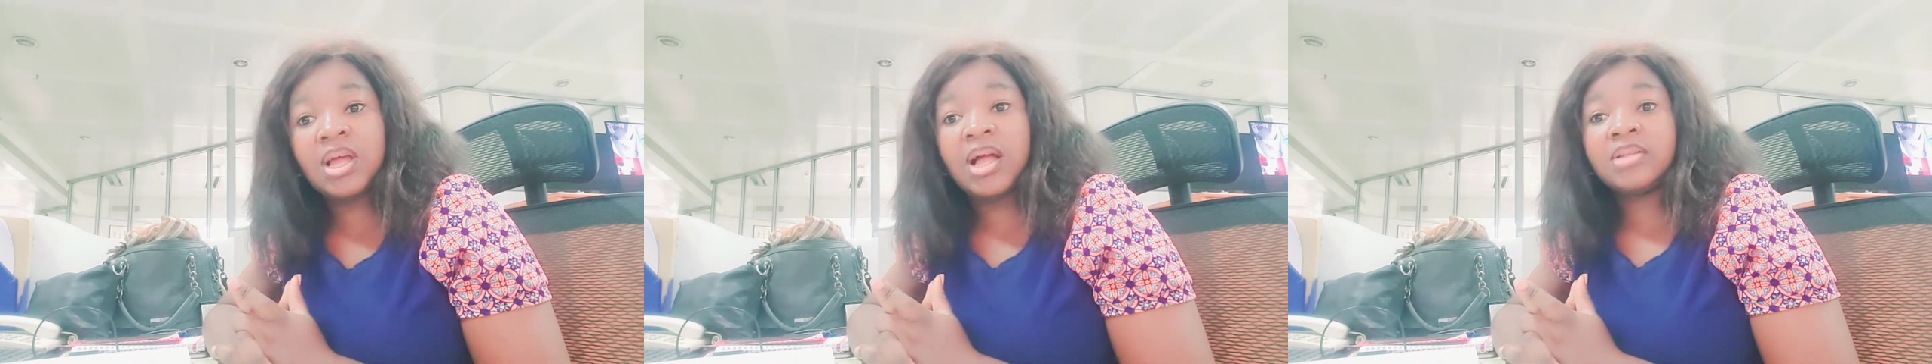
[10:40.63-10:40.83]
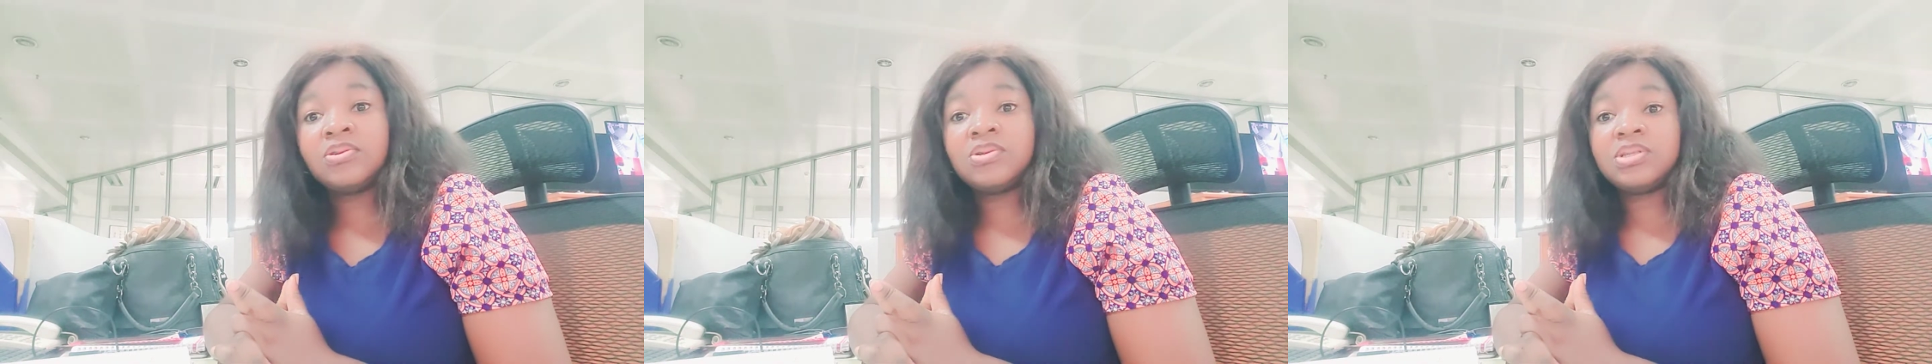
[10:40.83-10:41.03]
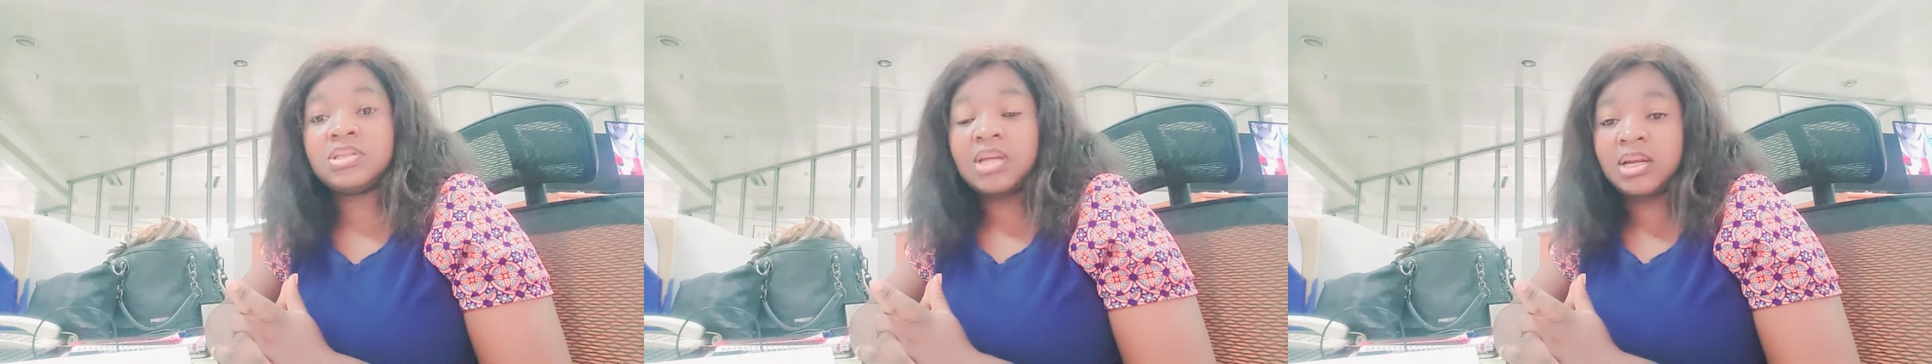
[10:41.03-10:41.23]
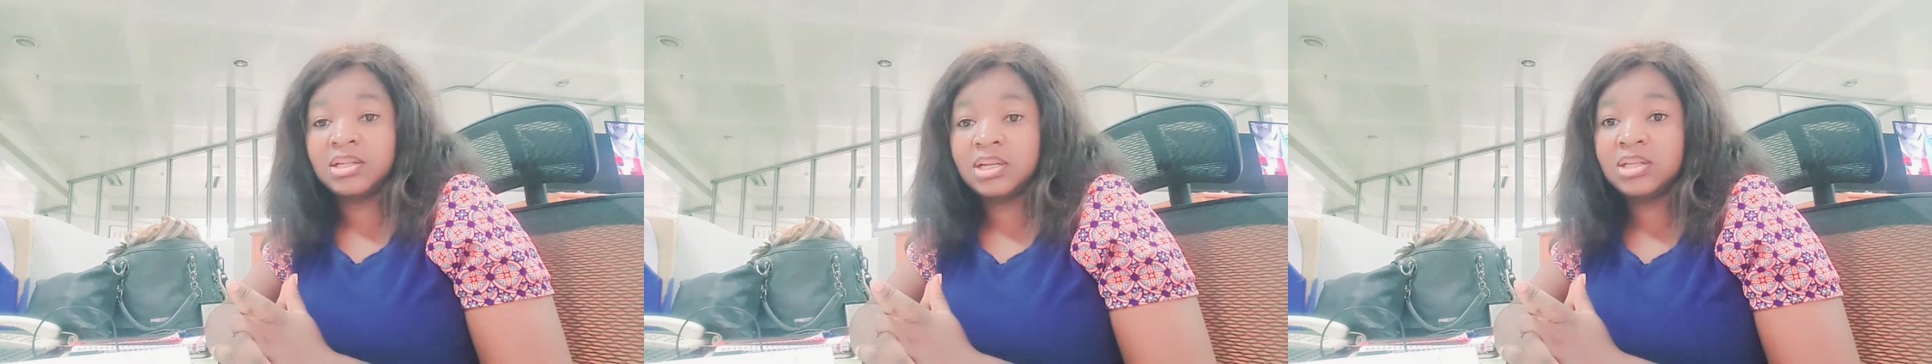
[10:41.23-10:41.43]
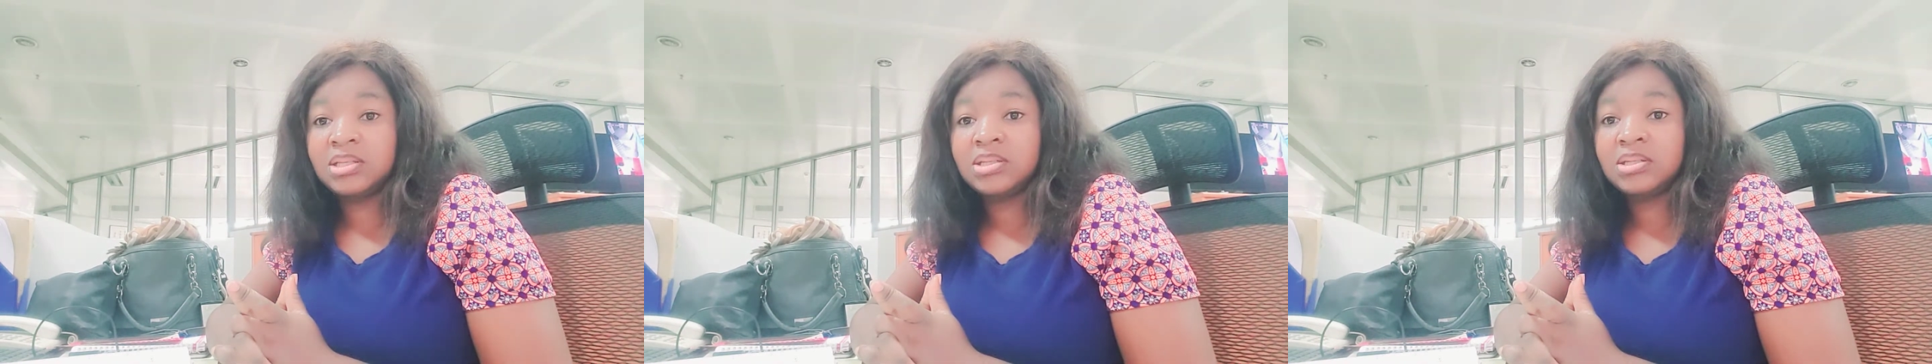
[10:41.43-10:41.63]
are not
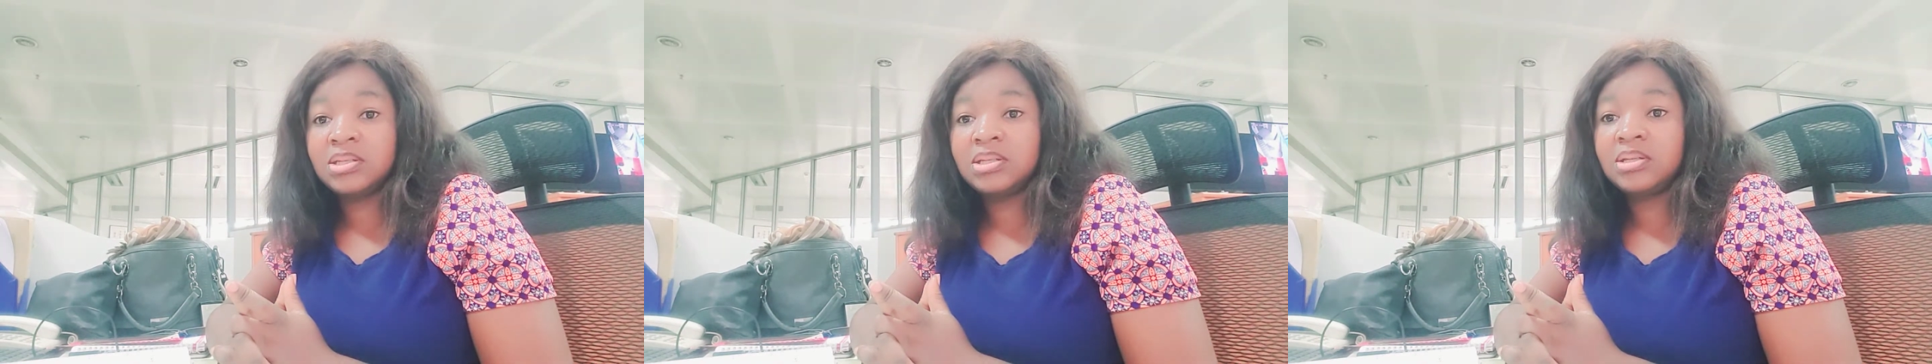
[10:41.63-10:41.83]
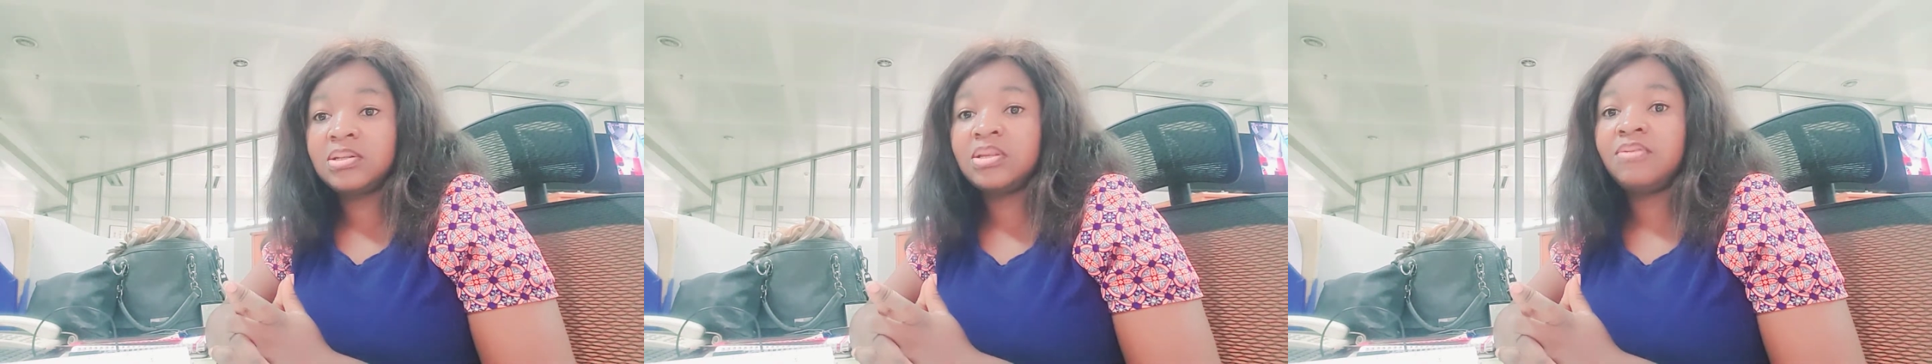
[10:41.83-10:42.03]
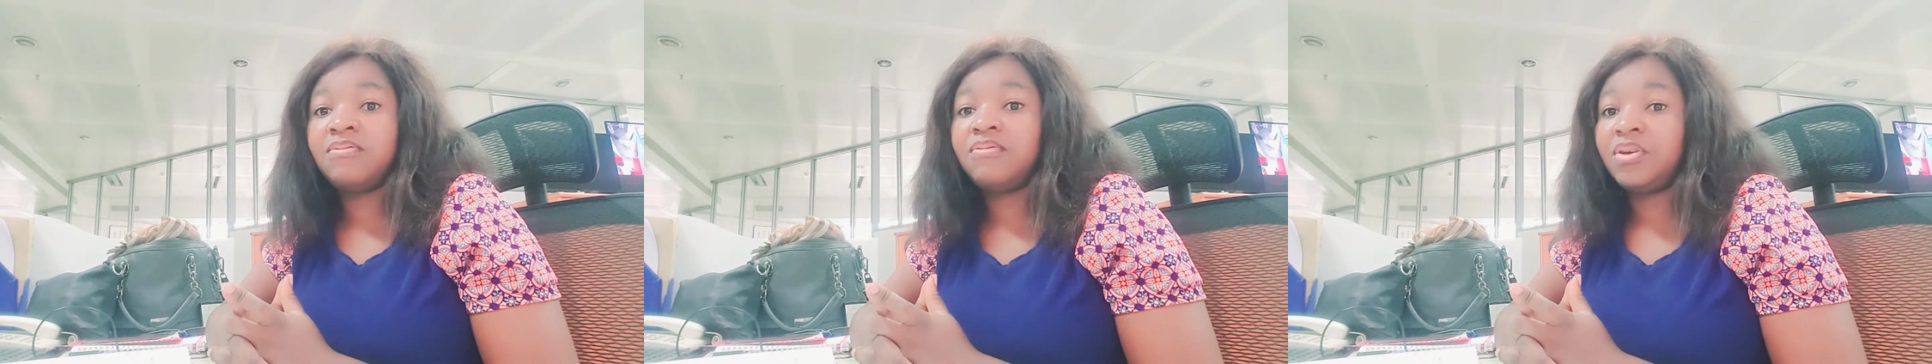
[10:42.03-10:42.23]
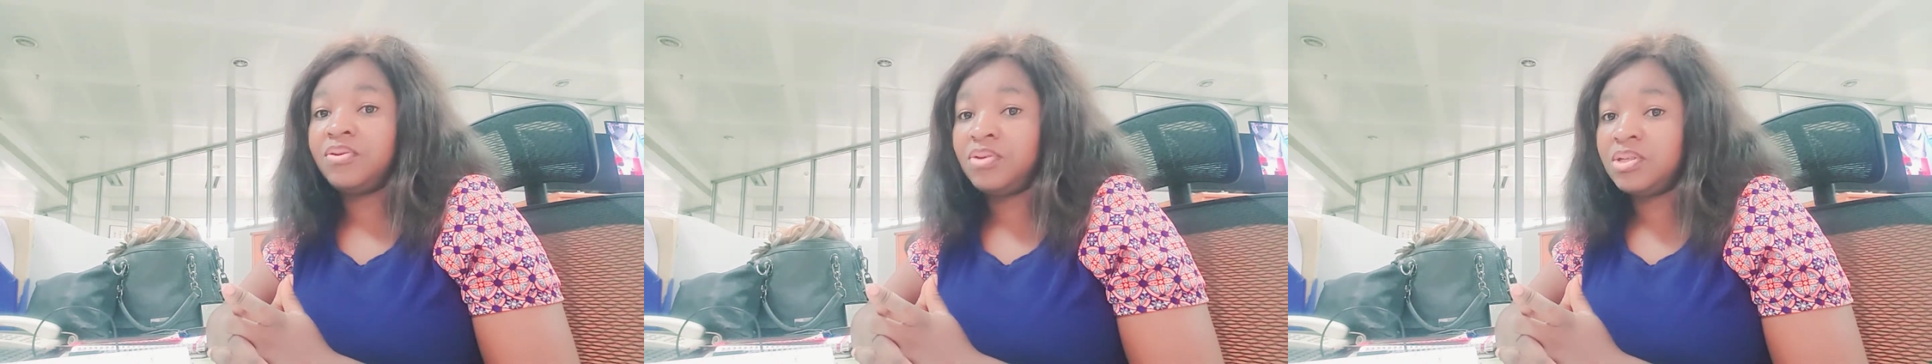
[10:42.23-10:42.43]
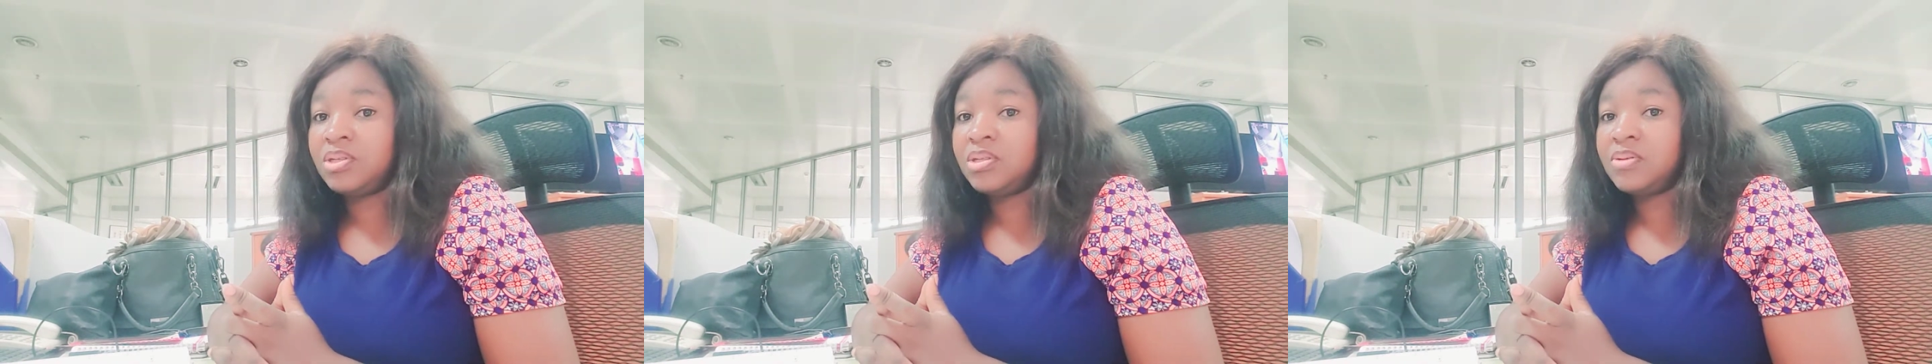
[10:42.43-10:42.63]
stagnant; they
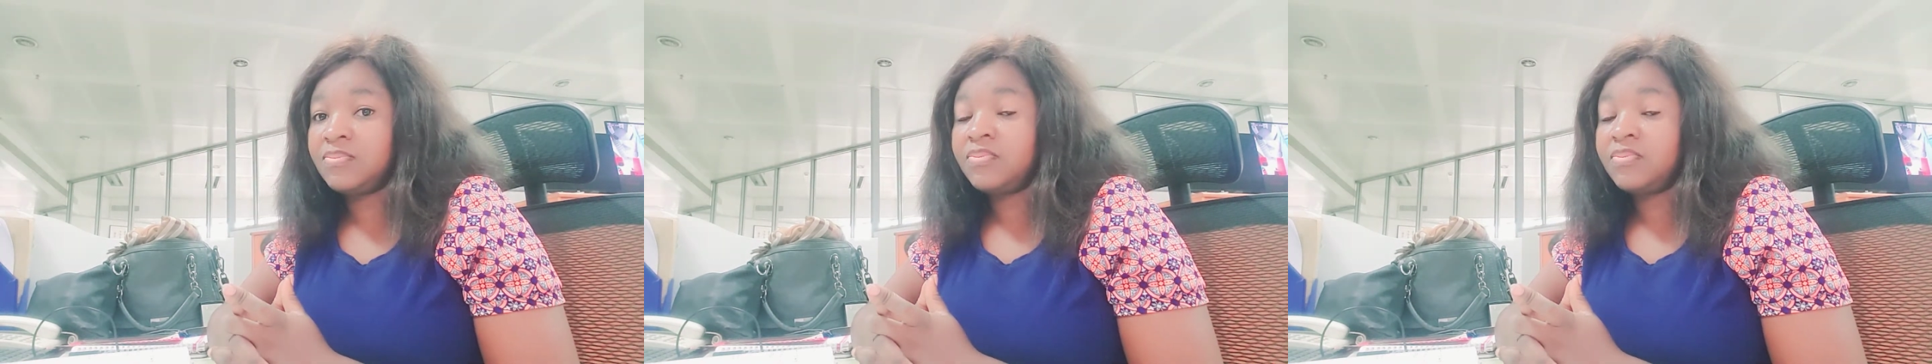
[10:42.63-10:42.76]
varies.